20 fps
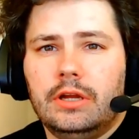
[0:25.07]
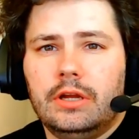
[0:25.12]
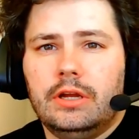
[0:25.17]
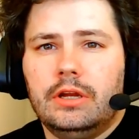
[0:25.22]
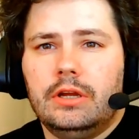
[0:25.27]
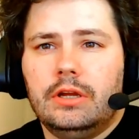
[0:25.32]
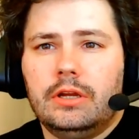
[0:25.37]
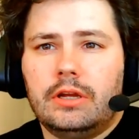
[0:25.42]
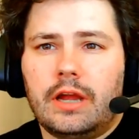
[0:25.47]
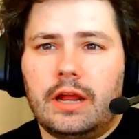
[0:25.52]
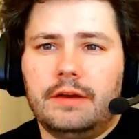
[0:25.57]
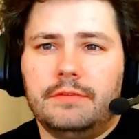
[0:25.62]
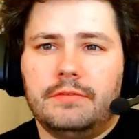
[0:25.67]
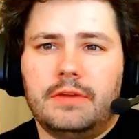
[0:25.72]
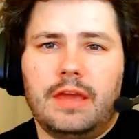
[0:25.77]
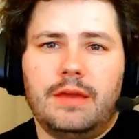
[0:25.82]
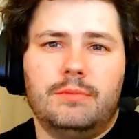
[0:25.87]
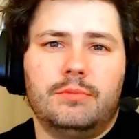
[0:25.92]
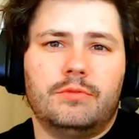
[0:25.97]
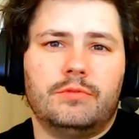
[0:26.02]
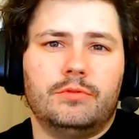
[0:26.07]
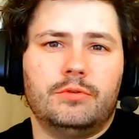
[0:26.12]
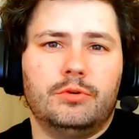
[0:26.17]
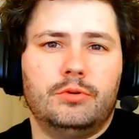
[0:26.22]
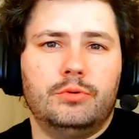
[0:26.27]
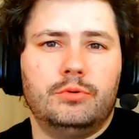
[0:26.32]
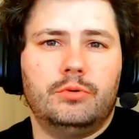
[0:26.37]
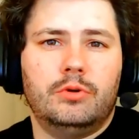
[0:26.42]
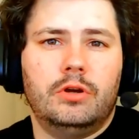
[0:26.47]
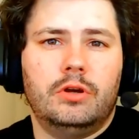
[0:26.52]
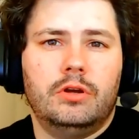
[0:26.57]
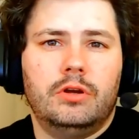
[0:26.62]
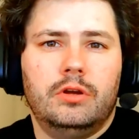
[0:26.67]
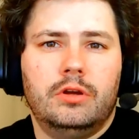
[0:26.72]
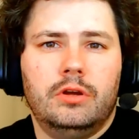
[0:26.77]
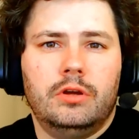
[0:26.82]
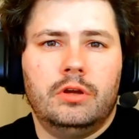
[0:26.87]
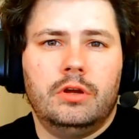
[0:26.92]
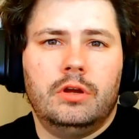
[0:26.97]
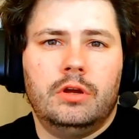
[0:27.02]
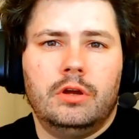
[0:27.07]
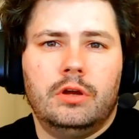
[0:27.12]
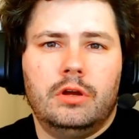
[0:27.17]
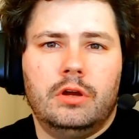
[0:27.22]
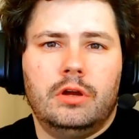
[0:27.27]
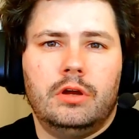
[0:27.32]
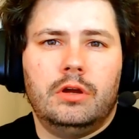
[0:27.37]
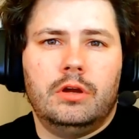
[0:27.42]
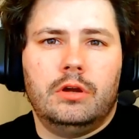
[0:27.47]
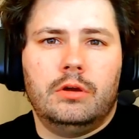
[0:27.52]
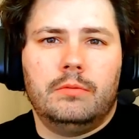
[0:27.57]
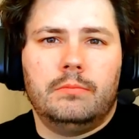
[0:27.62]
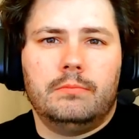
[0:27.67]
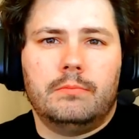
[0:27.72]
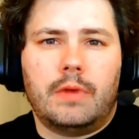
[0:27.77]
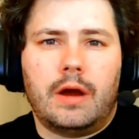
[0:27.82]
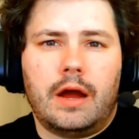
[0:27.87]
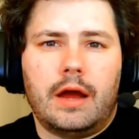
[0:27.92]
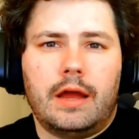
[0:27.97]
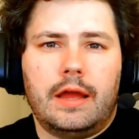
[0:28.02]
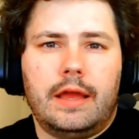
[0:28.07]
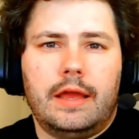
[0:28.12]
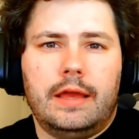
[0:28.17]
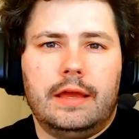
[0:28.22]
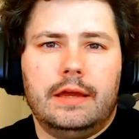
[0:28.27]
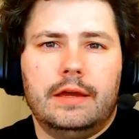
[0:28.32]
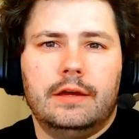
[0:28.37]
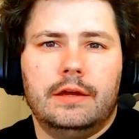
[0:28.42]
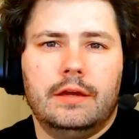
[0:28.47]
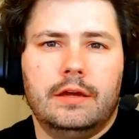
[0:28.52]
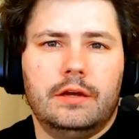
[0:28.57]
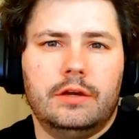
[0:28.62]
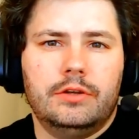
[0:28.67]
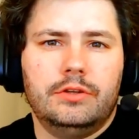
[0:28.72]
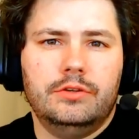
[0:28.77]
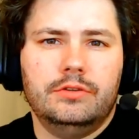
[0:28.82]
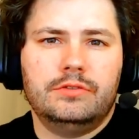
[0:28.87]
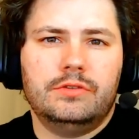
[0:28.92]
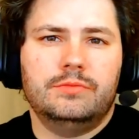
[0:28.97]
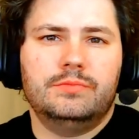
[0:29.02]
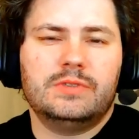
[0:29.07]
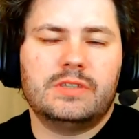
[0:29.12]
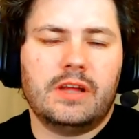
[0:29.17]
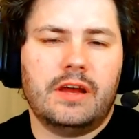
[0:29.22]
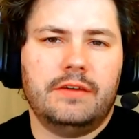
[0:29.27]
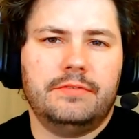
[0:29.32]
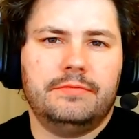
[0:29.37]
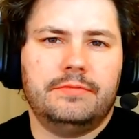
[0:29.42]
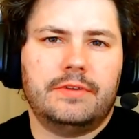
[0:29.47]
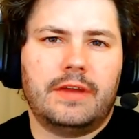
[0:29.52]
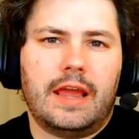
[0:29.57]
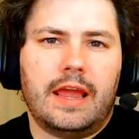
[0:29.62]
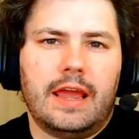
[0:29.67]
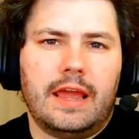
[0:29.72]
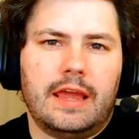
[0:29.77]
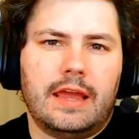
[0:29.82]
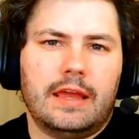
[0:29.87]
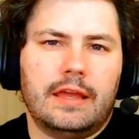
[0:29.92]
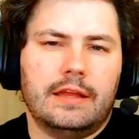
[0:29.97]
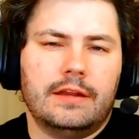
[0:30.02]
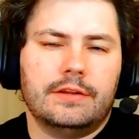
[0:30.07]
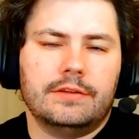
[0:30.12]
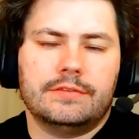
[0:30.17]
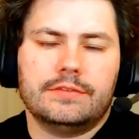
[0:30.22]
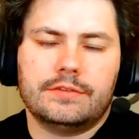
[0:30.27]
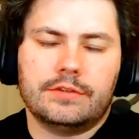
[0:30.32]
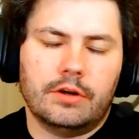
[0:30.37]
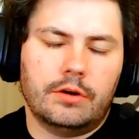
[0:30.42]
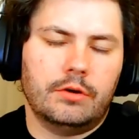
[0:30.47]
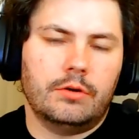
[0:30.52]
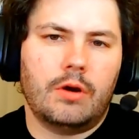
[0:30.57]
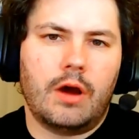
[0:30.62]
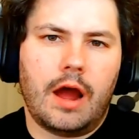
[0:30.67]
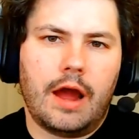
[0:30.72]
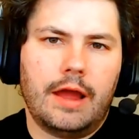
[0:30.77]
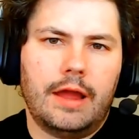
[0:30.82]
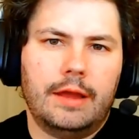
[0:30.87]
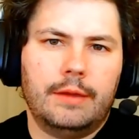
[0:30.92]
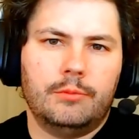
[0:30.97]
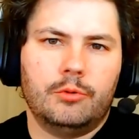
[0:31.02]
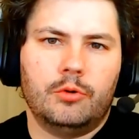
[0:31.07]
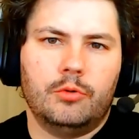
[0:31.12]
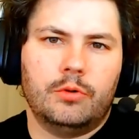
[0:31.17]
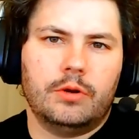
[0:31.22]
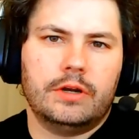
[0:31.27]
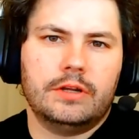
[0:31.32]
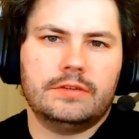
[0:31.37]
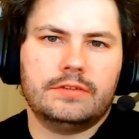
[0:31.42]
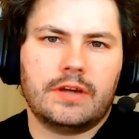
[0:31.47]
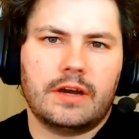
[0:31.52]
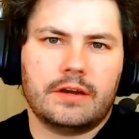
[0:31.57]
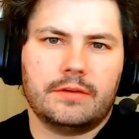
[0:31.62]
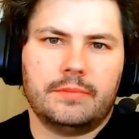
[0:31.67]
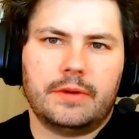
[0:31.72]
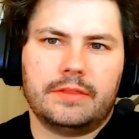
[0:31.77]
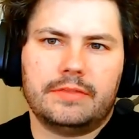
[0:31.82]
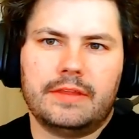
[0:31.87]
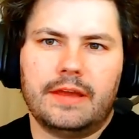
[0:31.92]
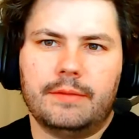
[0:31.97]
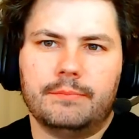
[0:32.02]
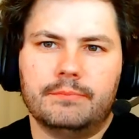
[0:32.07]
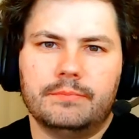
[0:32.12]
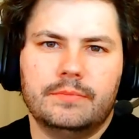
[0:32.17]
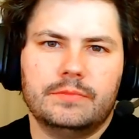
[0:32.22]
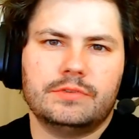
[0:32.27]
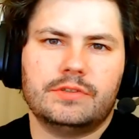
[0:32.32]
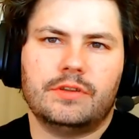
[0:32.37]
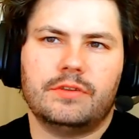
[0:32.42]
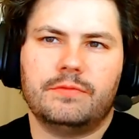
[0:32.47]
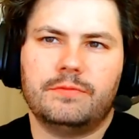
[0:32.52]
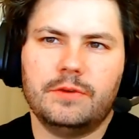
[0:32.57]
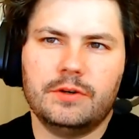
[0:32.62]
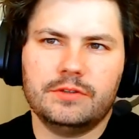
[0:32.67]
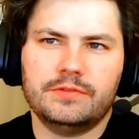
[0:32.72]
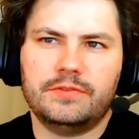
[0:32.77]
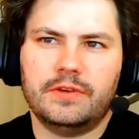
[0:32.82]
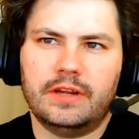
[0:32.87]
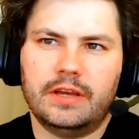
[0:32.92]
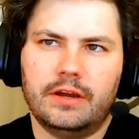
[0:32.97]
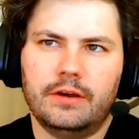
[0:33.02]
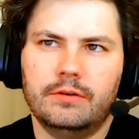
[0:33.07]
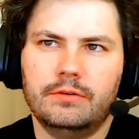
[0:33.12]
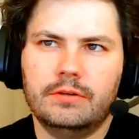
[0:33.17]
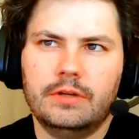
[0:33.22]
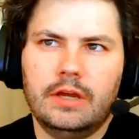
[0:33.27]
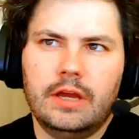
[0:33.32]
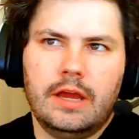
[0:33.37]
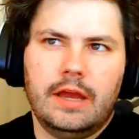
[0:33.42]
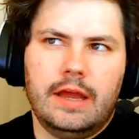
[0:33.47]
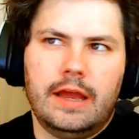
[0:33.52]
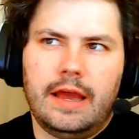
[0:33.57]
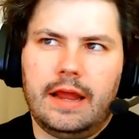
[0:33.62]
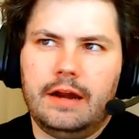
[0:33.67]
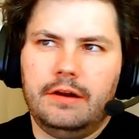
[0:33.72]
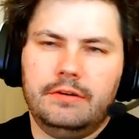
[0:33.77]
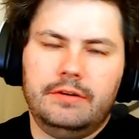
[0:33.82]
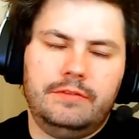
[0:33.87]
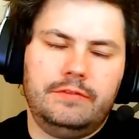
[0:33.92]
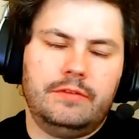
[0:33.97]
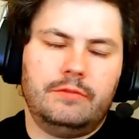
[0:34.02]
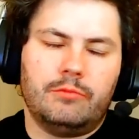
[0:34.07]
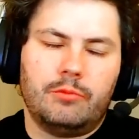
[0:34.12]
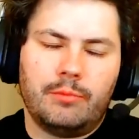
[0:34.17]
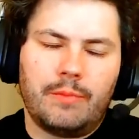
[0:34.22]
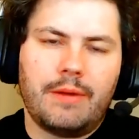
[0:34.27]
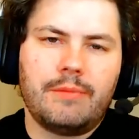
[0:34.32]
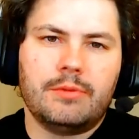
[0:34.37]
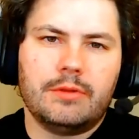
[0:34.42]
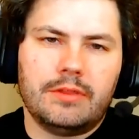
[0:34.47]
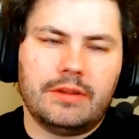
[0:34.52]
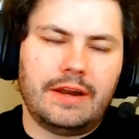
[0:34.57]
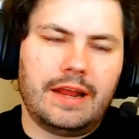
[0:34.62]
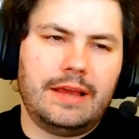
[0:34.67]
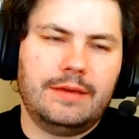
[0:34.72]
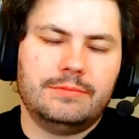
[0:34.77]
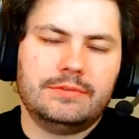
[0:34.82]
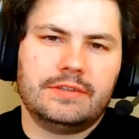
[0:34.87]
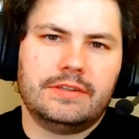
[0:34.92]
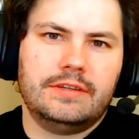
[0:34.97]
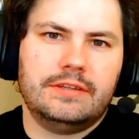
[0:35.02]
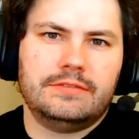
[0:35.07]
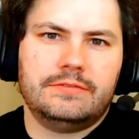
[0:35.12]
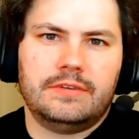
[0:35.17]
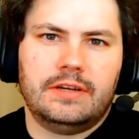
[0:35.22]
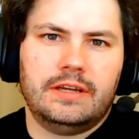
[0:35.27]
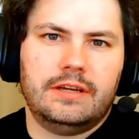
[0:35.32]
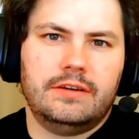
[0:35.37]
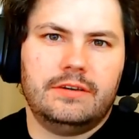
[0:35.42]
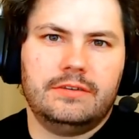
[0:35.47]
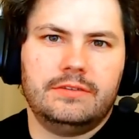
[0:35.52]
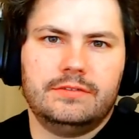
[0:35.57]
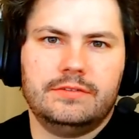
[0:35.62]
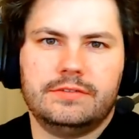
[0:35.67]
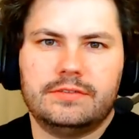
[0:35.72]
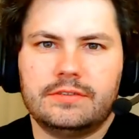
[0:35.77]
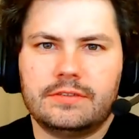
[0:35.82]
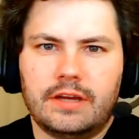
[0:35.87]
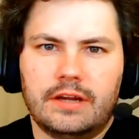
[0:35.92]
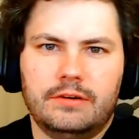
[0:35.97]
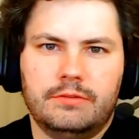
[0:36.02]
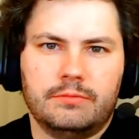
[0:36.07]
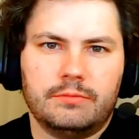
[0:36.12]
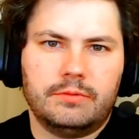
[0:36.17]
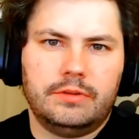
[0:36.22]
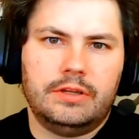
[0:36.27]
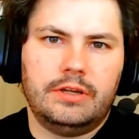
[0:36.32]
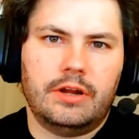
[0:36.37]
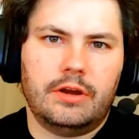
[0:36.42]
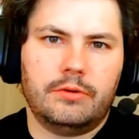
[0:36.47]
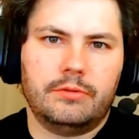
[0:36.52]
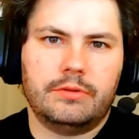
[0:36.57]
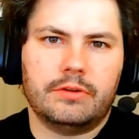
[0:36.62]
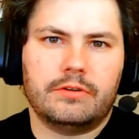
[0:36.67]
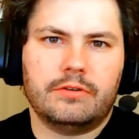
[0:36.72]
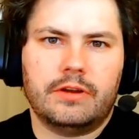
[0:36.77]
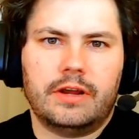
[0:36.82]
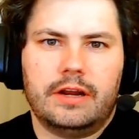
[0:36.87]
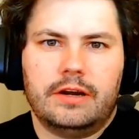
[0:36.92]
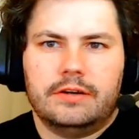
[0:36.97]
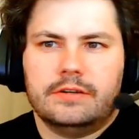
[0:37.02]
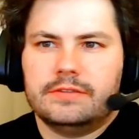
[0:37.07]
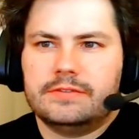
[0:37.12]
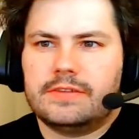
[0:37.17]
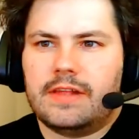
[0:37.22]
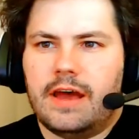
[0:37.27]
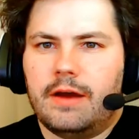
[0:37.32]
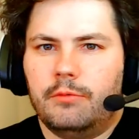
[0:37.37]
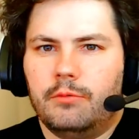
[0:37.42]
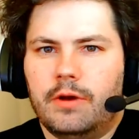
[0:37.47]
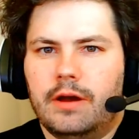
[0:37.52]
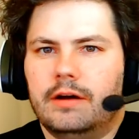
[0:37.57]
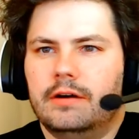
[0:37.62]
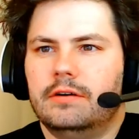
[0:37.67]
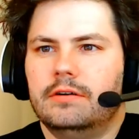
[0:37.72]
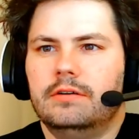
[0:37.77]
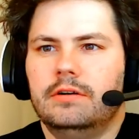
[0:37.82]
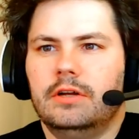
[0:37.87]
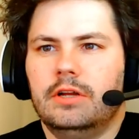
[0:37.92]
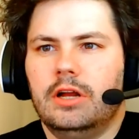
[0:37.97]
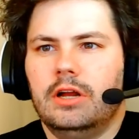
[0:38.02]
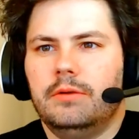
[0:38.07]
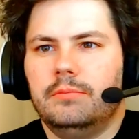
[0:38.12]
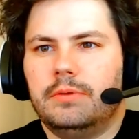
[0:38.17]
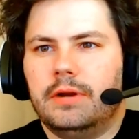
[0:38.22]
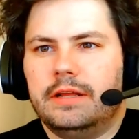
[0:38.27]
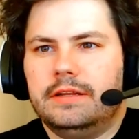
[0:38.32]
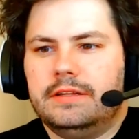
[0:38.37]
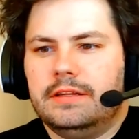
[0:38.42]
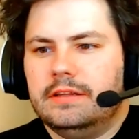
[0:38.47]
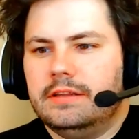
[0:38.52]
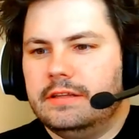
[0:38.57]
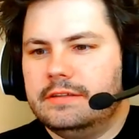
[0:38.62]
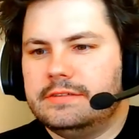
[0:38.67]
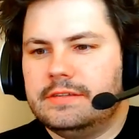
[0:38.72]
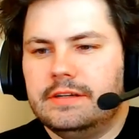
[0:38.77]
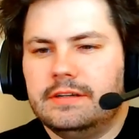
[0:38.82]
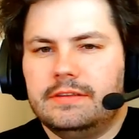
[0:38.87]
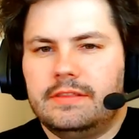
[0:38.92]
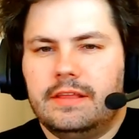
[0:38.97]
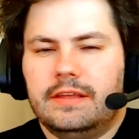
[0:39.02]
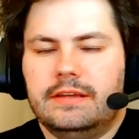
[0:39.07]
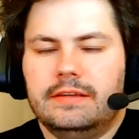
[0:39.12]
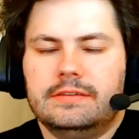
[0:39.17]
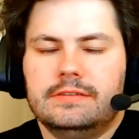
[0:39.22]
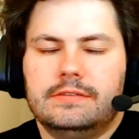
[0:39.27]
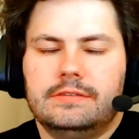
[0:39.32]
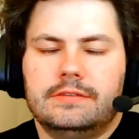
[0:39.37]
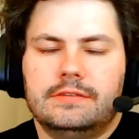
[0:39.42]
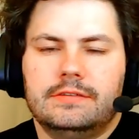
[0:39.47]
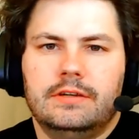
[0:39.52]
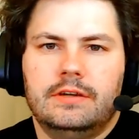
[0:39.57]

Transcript: kind of came through my YouTube stuff, and so I'm going to talk about them. So the first video, and I don't even remember the names of these videos. I don't really know the creators that well, but I did listen to things.